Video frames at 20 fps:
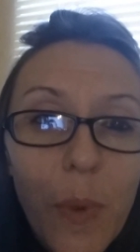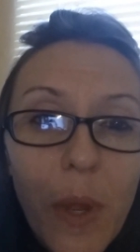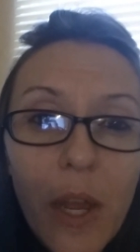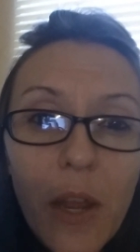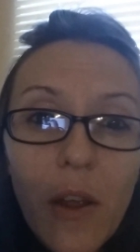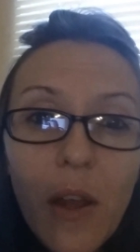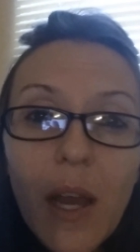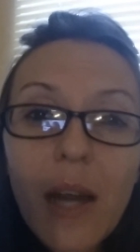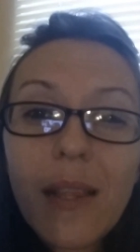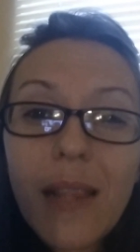
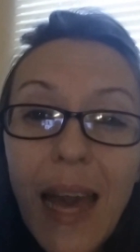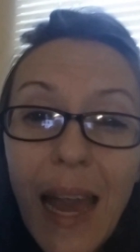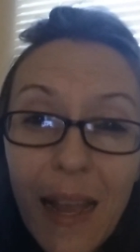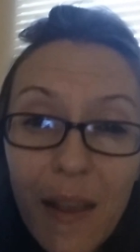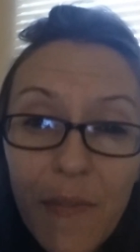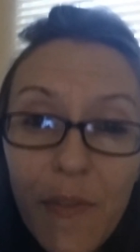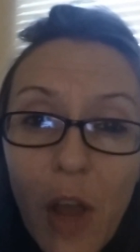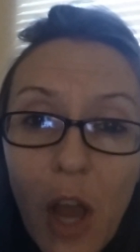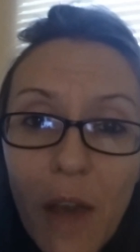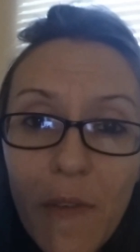where a
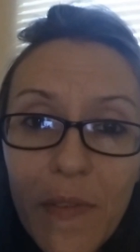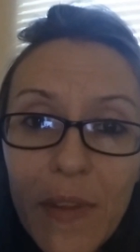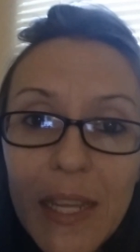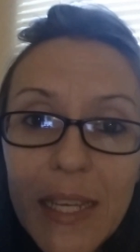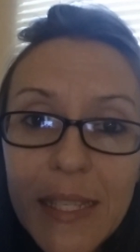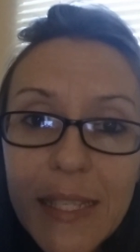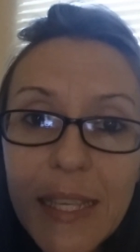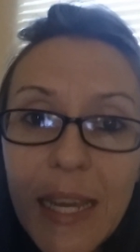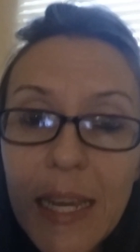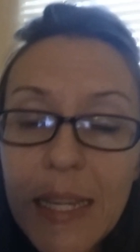lack of
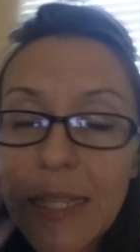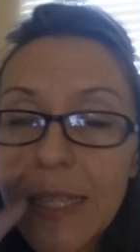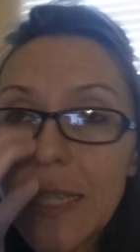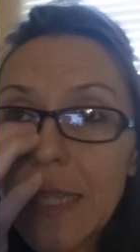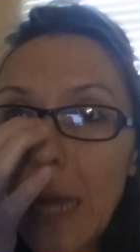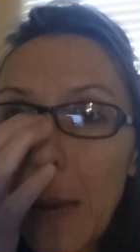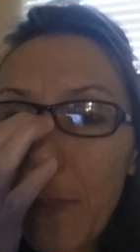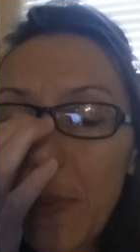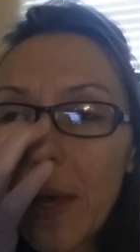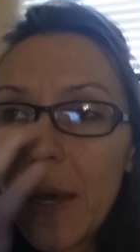confidence can
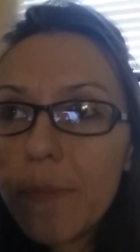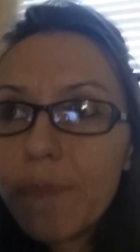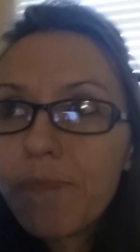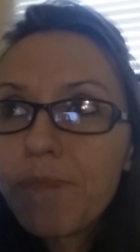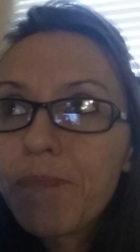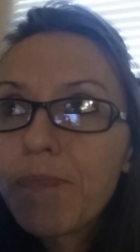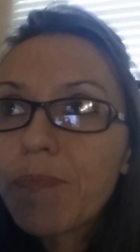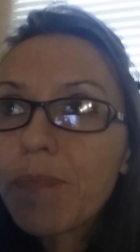step in.